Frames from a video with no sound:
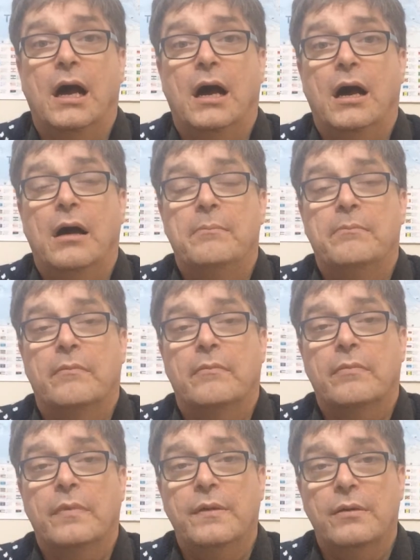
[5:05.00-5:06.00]

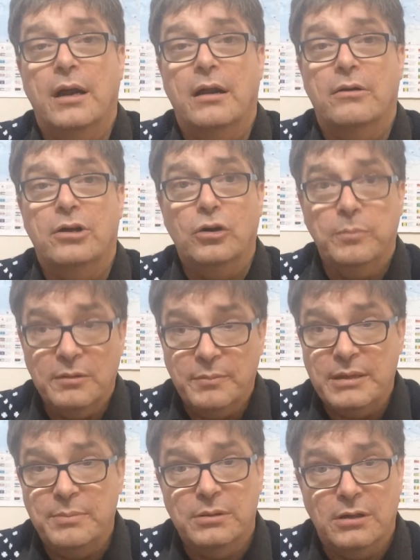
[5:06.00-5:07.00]
There are a couple
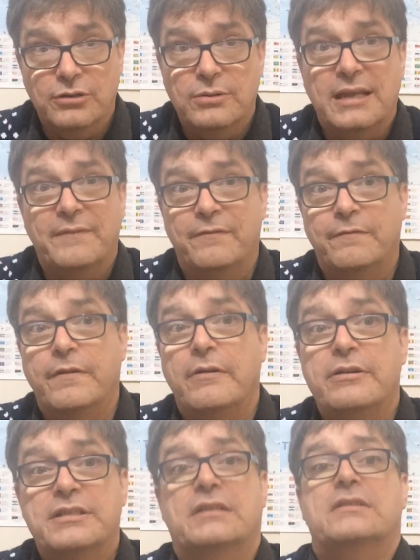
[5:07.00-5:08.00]
of people that are doing it
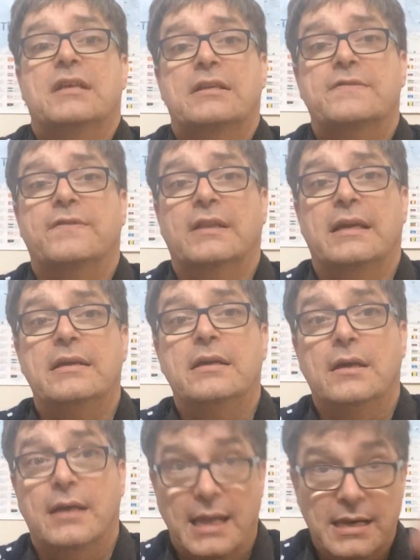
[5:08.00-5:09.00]
very successfully
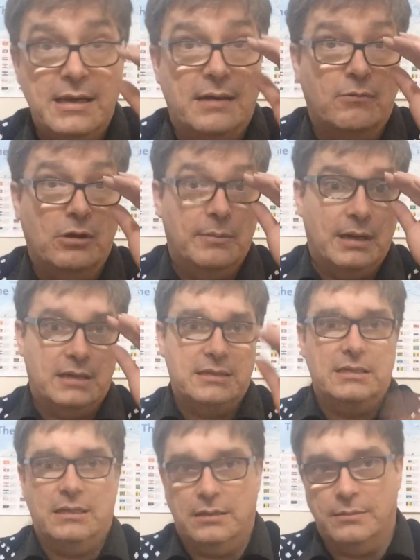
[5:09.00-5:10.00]
in network
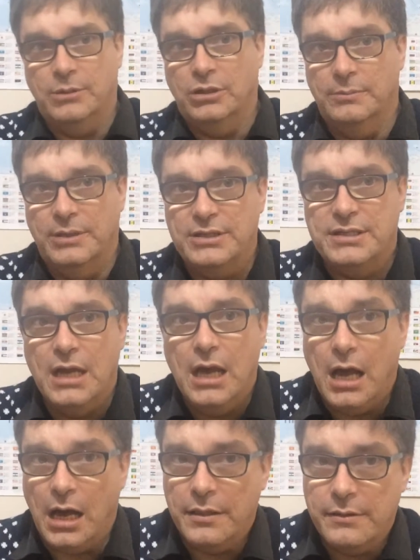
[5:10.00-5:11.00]
marketing at the moment,
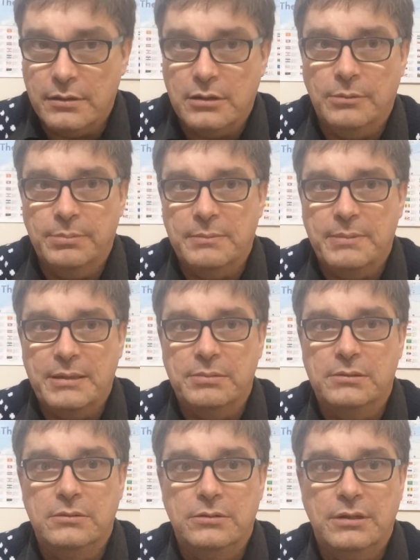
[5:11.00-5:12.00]
and there are a couple of
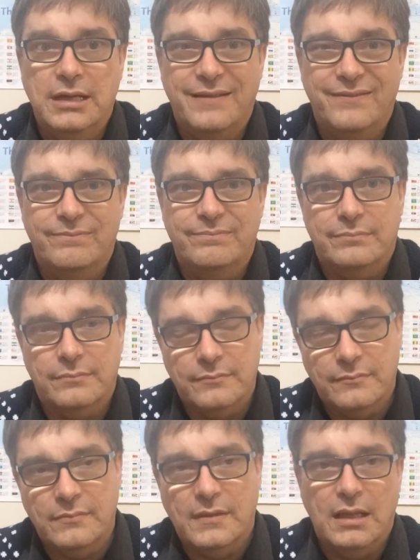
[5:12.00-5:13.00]
people who are doing it
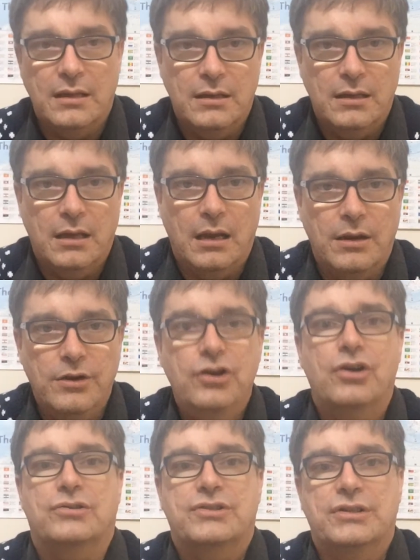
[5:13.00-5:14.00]

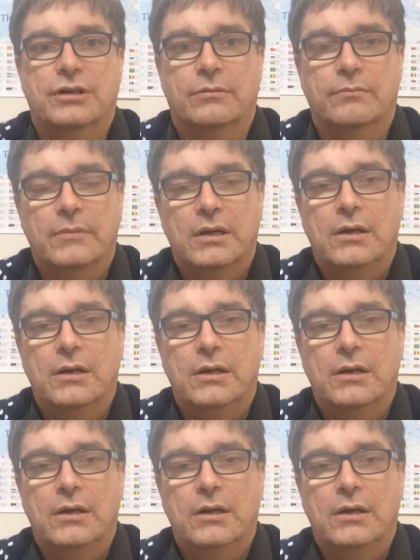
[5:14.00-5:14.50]
not so.